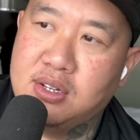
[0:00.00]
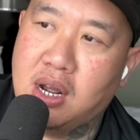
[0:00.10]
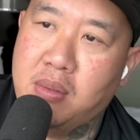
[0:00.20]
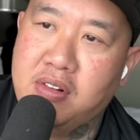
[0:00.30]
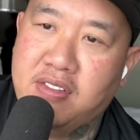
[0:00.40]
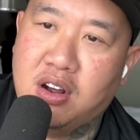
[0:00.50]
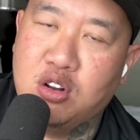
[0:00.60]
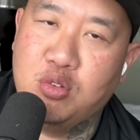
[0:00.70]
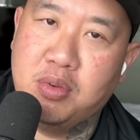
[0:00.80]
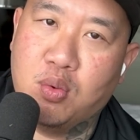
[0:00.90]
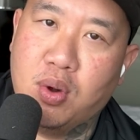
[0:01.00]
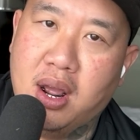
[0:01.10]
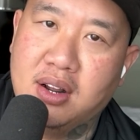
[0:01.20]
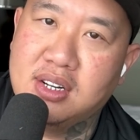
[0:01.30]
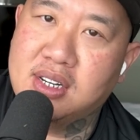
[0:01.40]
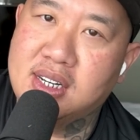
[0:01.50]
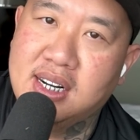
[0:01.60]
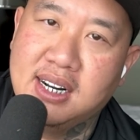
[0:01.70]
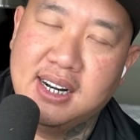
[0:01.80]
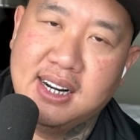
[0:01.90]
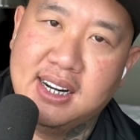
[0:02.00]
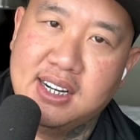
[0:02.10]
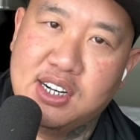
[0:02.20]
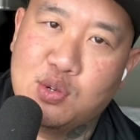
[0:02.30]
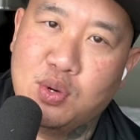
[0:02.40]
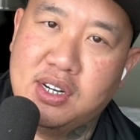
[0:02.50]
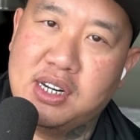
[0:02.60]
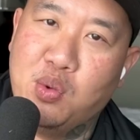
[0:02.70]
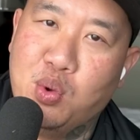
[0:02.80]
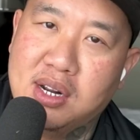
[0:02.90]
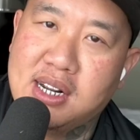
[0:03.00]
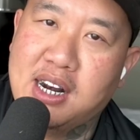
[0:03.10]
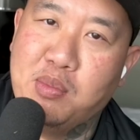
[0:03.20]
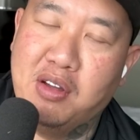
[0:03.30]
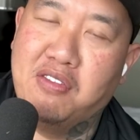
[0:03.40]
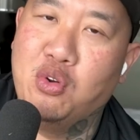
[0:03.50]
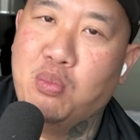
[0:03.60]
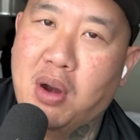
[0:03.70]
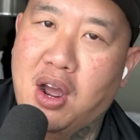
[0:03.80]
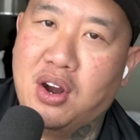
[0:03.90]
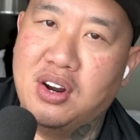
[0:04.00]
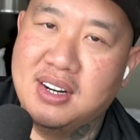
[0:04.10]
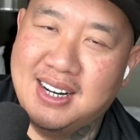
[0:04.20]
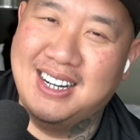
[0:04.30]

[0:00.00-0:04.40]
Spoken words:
So I've been following him around, just really see what it's like to be a food blogger.